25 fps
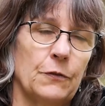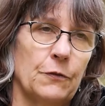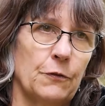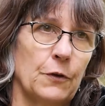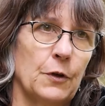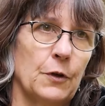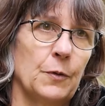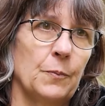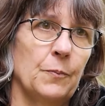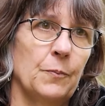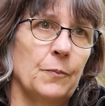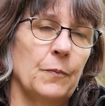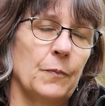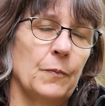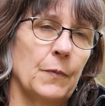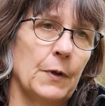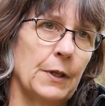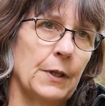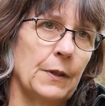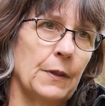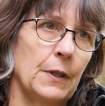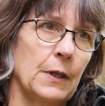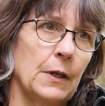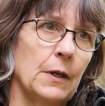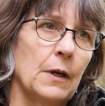
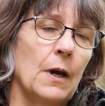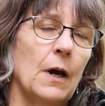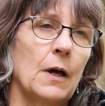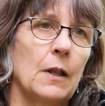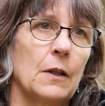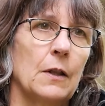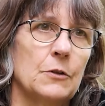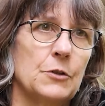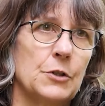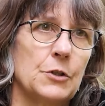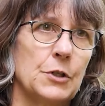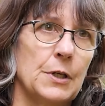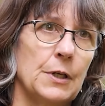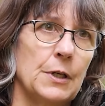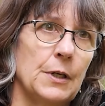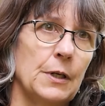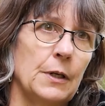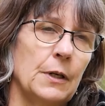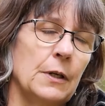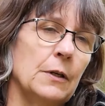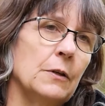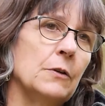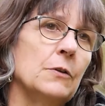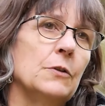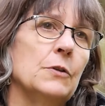from the
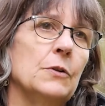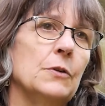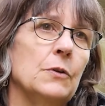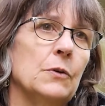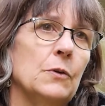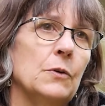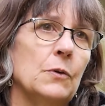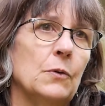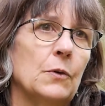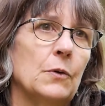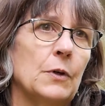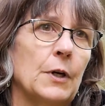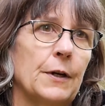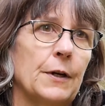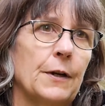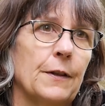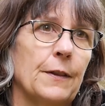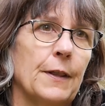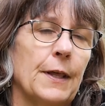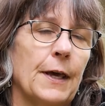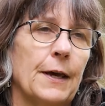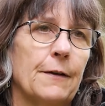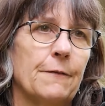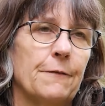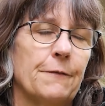ecology into kind of
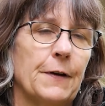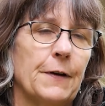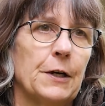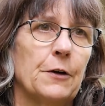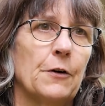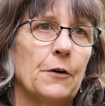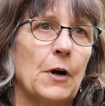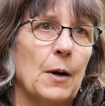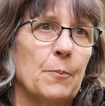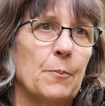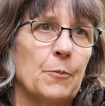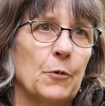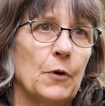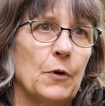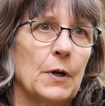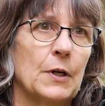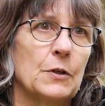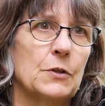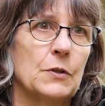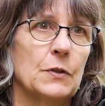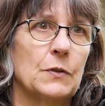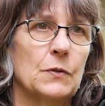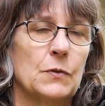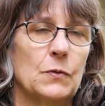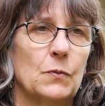that fire
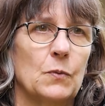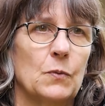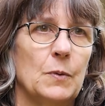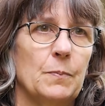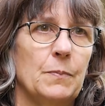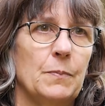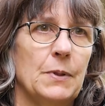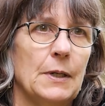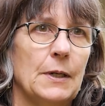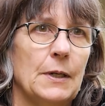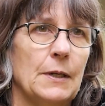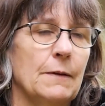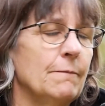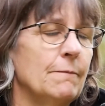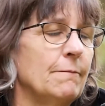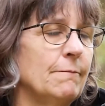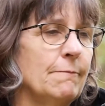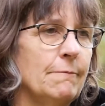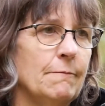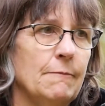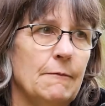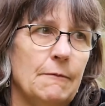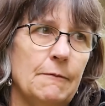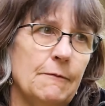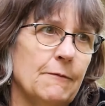operations would be
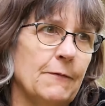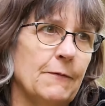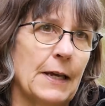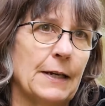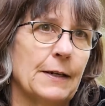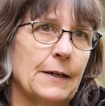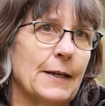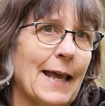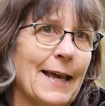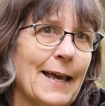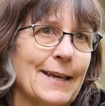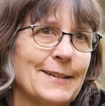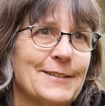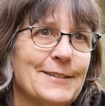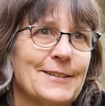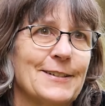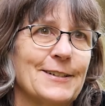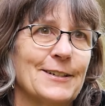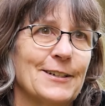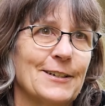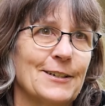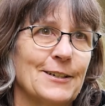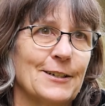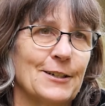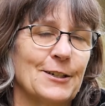
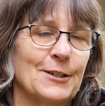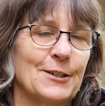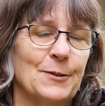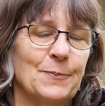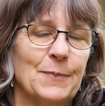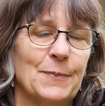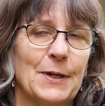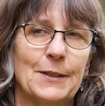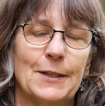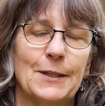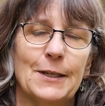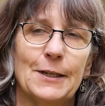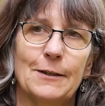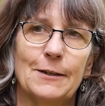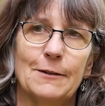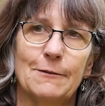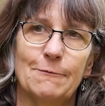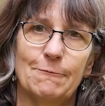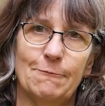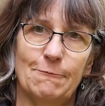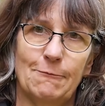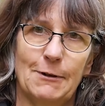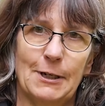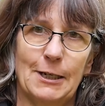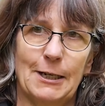fantastic. I think
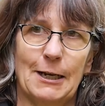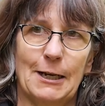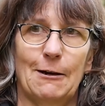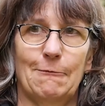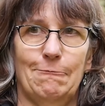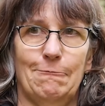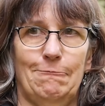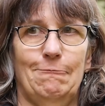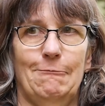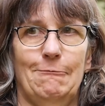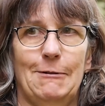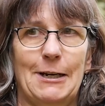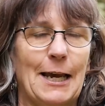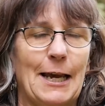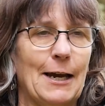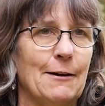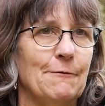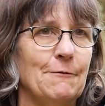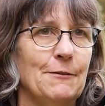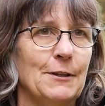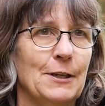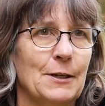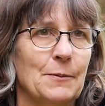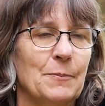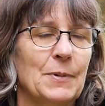we
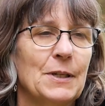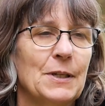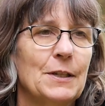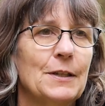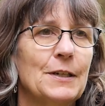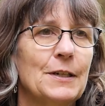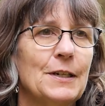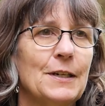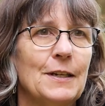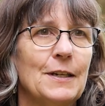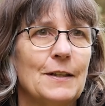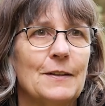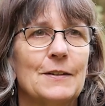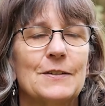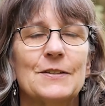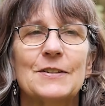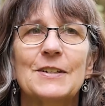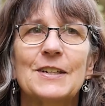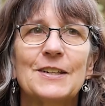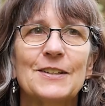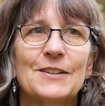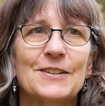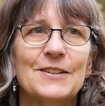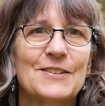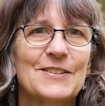have the ability and the
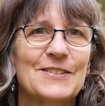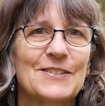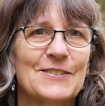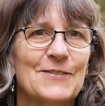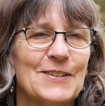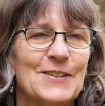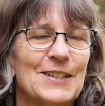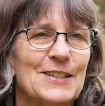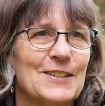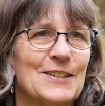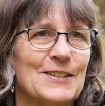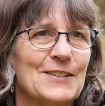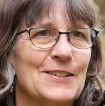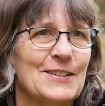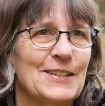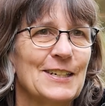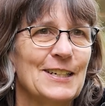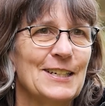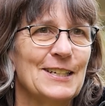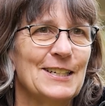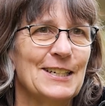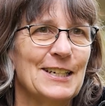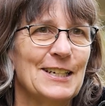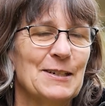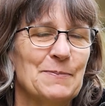skills. We just
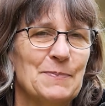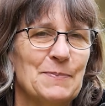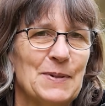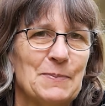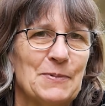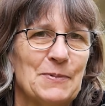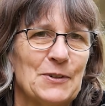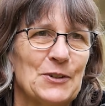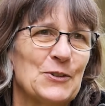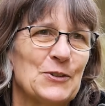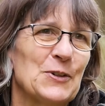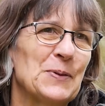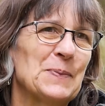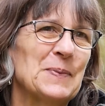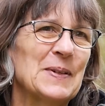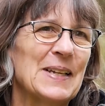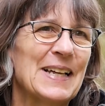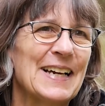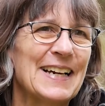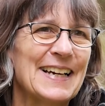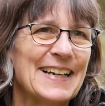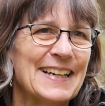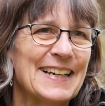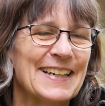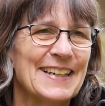need to get people to
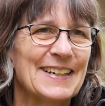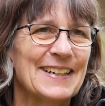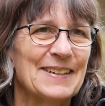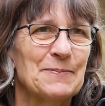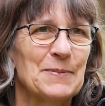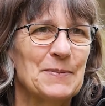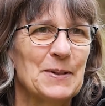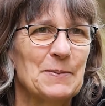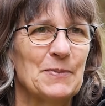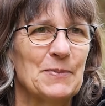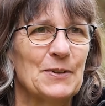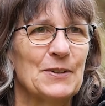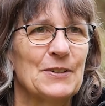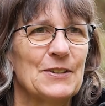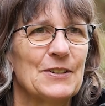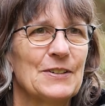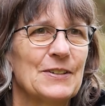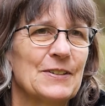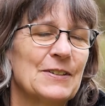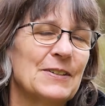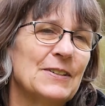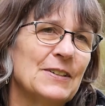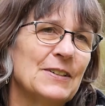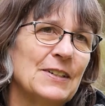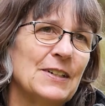apply and people
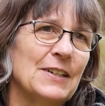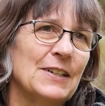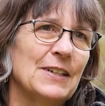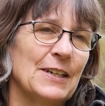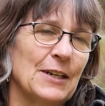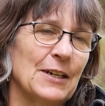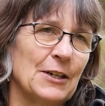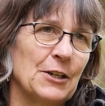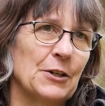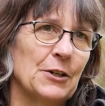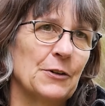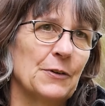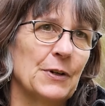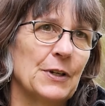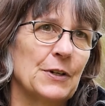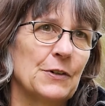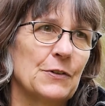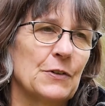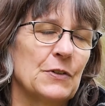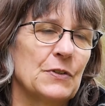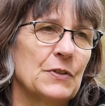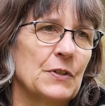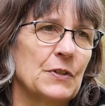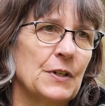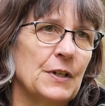to,
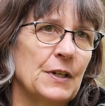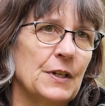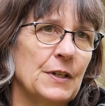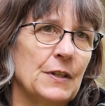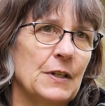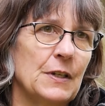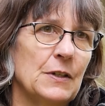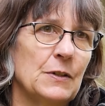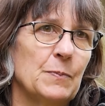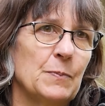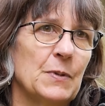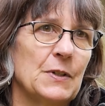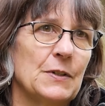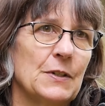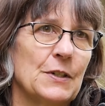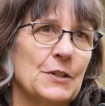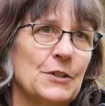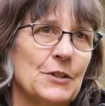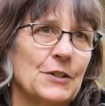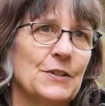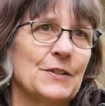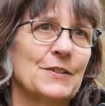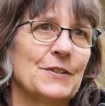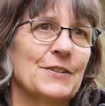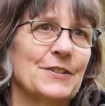interested in these
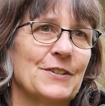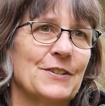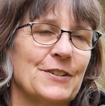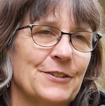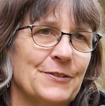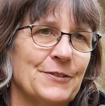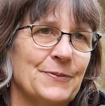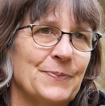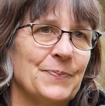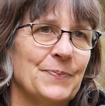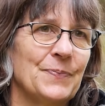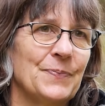positions. So